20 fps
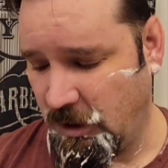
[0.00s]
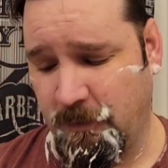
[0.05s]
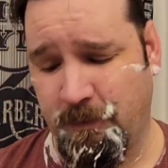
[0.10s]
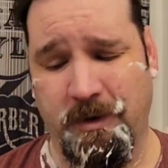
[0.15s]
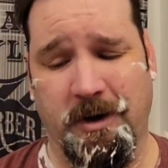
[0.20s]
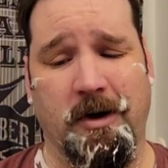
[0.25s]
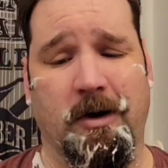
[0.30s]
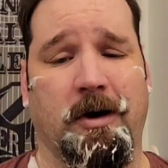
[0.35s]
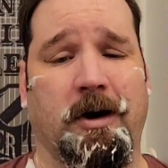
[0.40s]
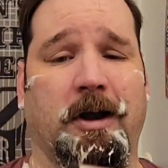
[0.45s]

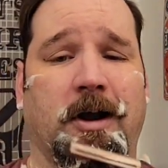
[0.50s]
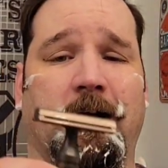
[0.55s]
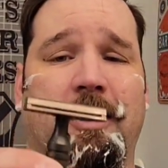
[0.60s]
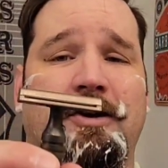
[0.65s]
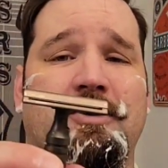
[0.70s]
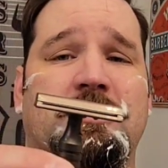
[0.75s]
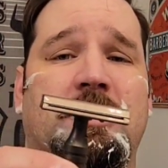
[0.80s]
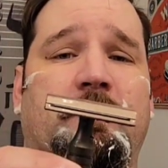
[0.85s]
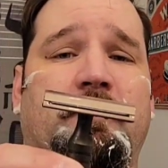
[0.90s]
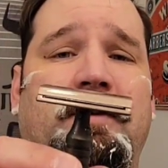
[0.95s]
pretty hard to cut
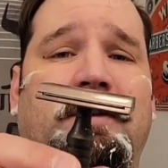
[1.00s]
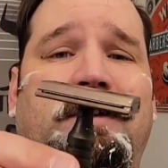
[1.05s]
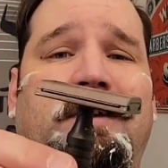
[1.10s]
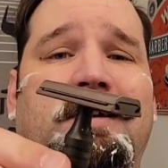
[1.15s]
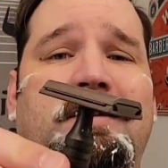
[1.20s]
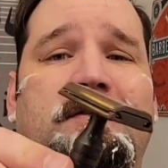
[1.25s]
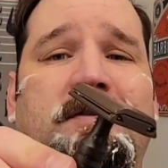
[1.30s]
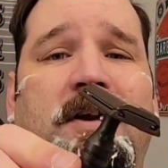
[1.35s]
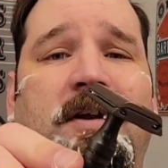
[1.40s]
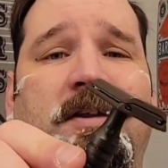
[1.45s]
yourself with
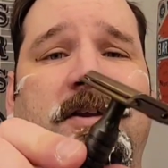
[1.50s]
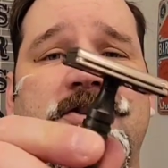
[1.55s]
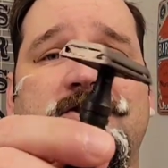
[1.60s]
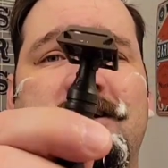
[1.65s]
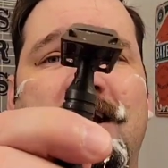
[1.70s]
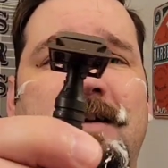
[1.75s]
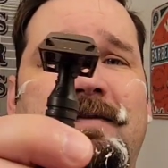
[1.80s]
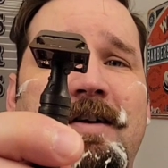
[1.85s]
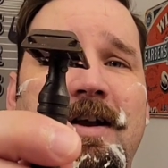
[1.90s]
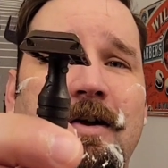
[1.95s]
this. Like the
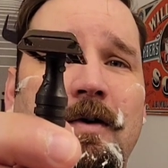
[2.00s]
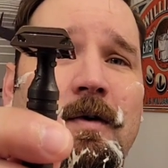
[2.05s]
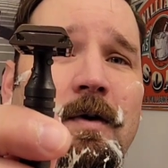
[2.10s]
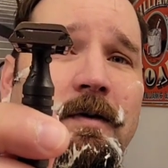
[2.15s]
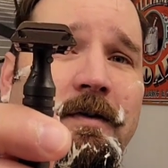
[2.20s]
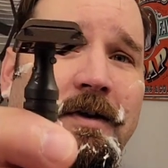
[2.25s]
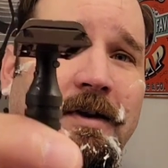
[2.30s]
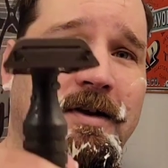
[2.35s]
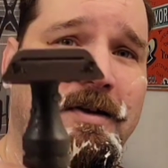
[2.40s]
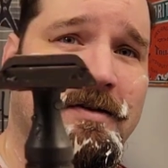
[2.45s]
shave angle on
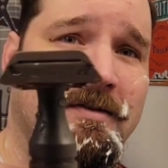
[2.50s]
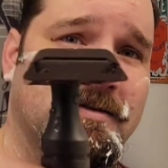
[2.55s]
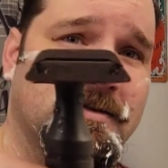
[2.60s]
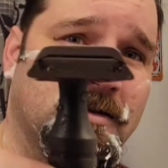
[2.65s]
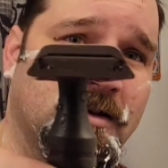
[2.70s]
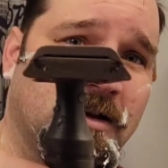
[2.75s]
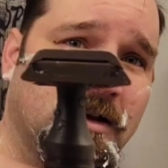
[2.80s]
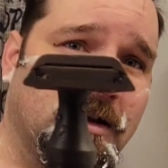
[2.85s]
these,